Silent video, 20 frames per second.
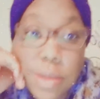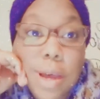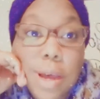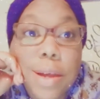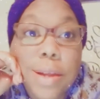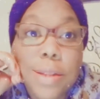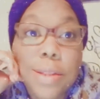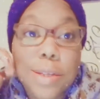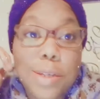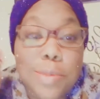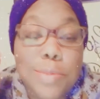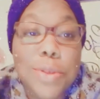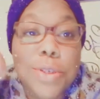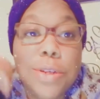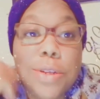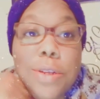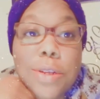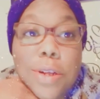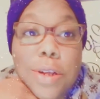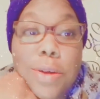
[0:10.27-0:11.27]
aleichem
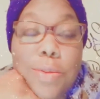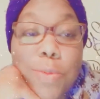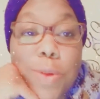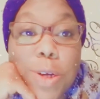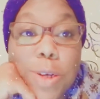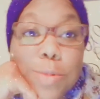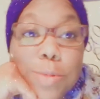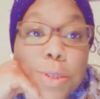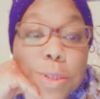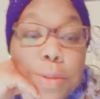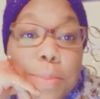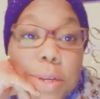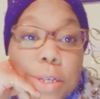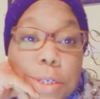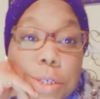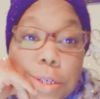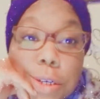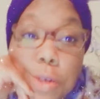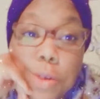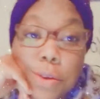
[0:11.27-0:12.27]
shalom welcome to my
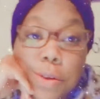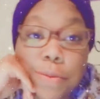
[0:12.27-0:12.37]
channel